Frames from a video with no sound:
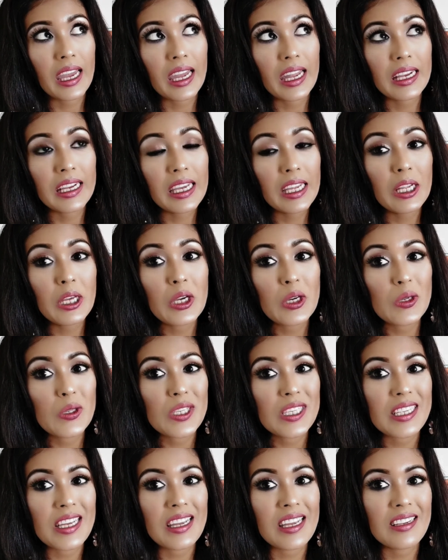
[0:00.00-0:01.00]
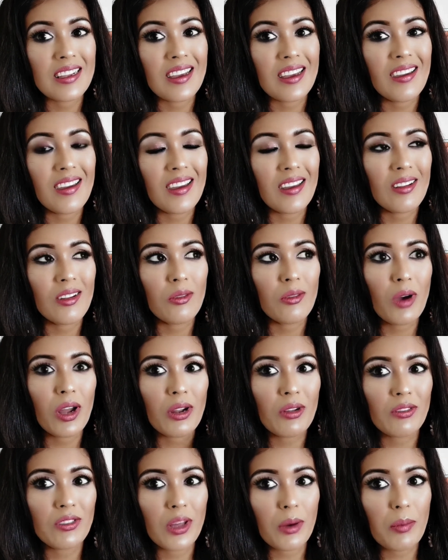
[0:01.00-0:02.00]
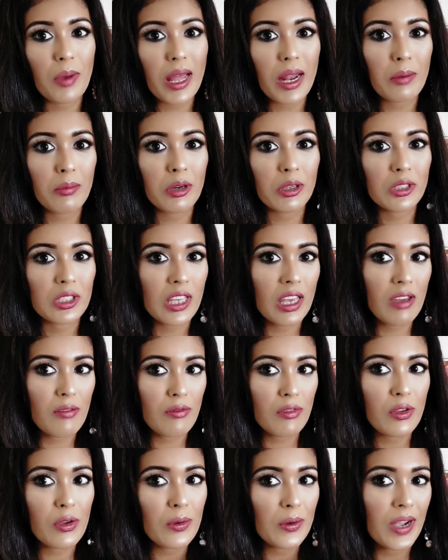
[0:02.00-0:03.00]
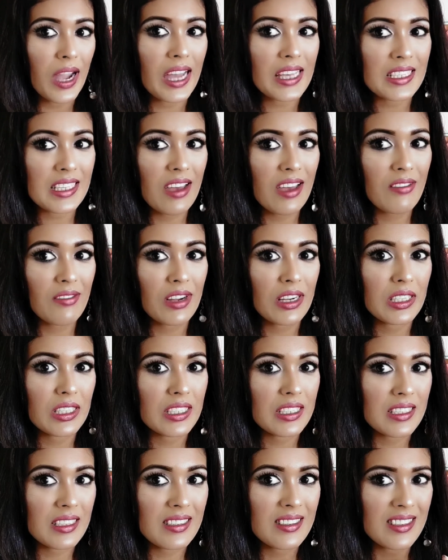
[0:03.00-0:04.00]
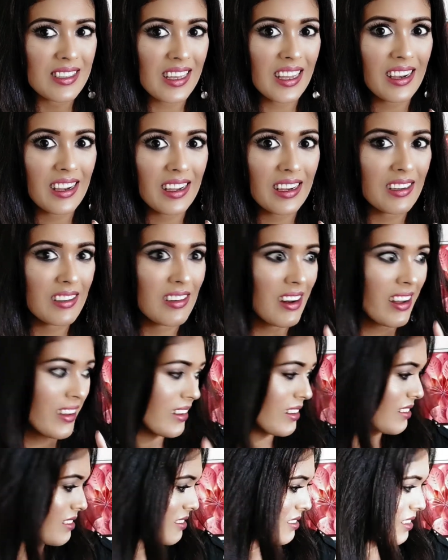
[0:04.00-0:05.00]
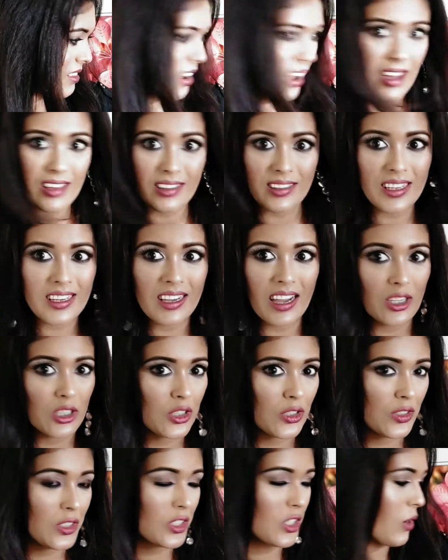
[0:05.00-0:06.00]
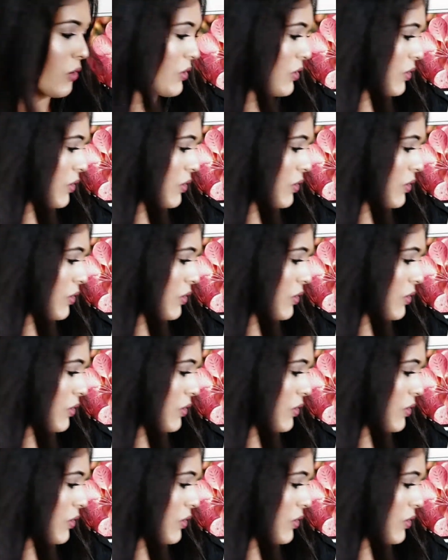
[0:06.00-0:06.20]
did use it in one of the Bellabox. If you guys haven't seen it, like, I think I should show you